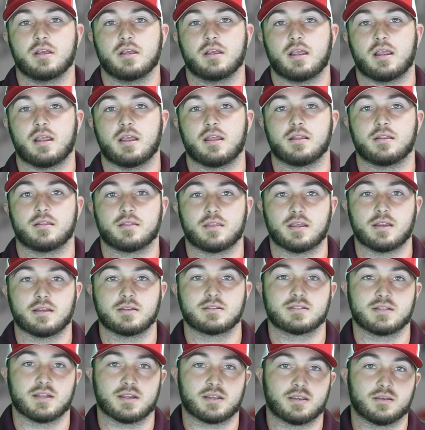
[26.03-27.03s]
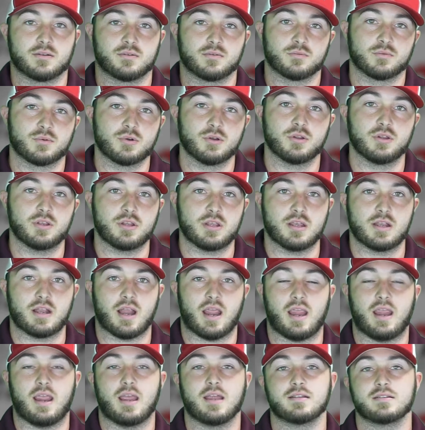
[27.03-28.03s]
and things that can really
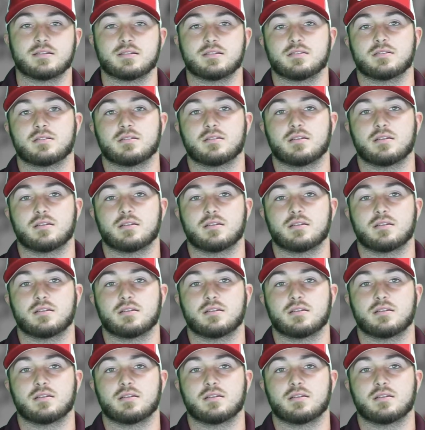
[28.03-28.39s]
enhance